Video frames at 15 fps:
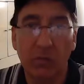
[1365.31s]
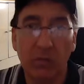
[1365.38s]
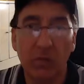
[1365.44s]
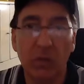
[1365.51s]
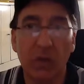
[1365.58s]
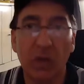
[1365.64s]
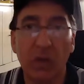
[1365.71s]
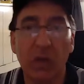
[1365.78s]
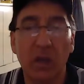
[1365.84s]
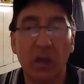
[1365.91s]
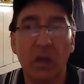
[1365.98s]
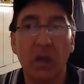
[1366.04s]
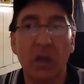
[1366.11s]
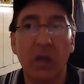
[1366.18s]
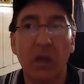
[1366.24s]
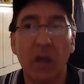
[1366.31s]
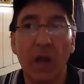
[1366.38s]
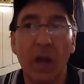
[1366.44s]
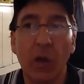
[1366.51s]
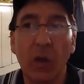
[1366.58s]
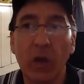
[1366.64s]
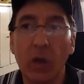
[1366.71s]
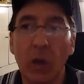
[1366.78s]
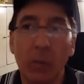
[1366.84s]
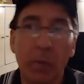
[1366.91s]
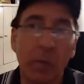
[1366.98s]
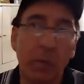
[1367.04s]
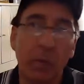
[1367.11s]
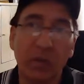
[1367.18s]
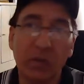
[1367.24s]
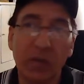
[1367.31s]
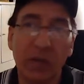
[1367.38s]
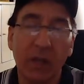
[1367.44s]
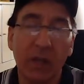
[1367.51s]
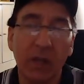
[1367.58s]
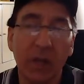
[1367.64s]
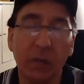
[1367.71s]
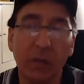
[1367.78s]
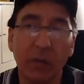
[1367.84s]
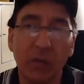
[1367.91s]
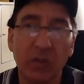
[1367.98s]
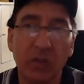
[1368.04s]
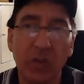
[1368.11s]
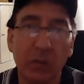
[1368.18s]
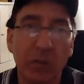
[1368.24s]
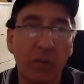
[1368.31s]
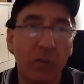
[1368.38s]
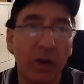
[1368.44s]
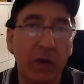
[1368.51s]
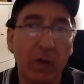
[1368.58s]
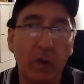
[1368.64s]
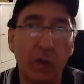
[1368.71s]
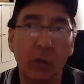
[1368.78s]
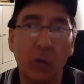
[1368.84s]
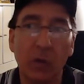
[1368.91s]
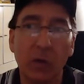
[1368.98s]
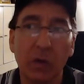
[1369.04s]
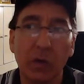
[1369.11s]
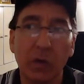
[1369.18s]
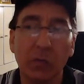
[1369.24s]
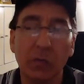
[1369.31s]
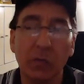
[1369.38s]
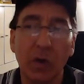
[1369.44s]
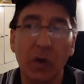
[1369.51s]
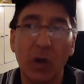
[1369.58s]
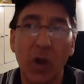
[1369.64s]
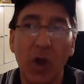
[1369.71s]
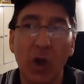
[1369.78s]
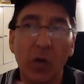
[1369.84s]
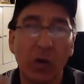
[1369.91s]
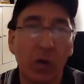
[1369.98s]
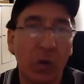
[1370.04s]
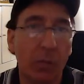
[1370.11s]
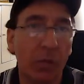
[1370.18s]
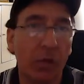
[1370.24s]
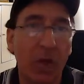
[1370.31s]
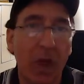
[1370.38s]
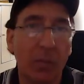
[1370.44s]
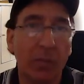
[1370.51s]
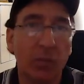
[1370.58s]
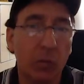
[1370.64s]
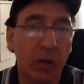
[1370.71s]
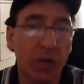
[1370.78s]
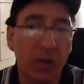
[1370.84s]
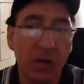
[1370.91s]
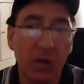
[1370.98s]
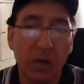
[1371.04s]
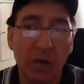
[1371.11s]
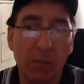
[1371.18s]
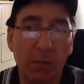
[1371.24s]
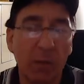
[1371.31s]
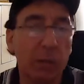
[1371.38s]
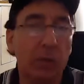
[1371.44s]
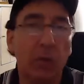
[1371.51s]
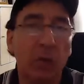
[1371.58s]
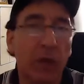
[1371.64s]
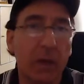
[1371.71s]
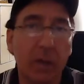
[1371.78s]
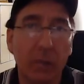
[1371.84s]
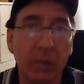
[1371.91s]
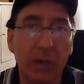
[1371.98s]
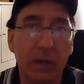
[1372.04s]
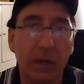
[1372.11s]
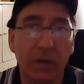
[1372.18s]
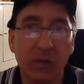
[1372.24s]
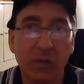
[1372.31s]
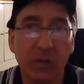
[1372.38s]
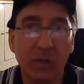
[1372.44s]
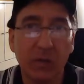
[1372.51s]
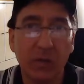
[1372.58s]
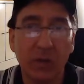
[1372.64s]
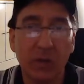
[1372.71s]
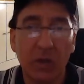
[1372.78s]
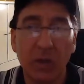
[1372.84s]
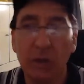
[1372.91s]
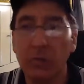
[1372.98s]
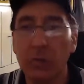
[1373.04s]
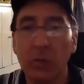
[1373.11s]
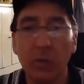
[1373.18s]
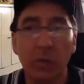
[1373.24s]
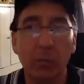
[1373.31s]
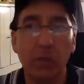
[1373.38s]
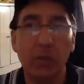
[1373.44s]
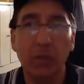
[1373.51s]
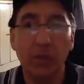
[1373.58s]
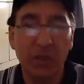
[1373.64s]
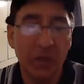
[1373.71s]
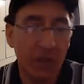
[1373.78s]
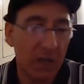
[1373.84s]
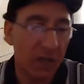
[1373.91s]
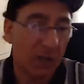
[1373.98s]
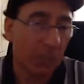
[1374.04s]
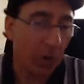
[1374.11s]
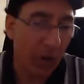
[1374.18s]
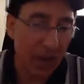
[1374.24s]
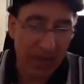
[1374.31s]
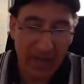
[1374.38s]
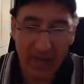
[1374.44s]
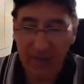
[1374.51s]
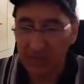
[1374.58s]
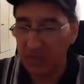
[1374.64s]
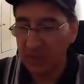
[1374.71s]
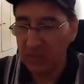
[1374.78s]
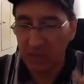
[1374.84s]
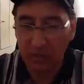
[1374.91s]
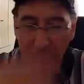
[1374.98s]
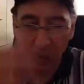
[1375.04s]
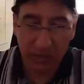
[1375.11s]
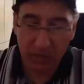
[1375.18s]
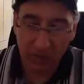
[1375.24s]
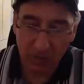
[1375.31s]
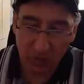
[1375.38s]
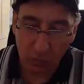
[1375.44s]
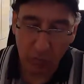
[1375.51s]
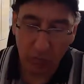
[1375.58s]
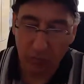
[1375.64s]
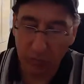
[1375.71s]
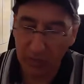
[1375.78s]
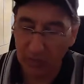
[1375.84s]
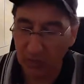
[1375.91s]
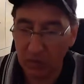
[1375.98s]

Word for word: Okay. Now, I know people were saying, like, if you listen to eBay radio, um, I heard a couple comments where people don't like the peanuts. If you put the peanuts in there, the buyer gets, he's got the peanuts all over the place.